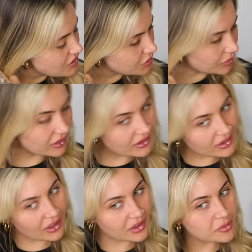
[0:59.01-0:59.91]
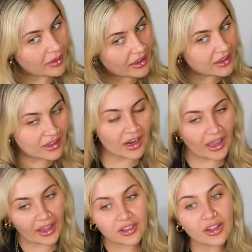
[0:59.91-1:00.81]
So we're gonna curl my hair.
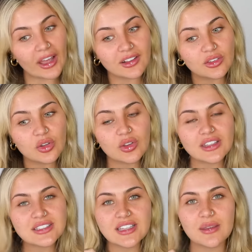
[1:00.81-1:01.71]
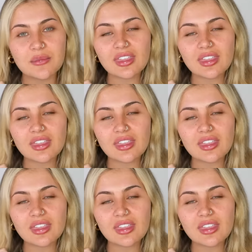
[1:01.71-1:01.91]
I, I do the same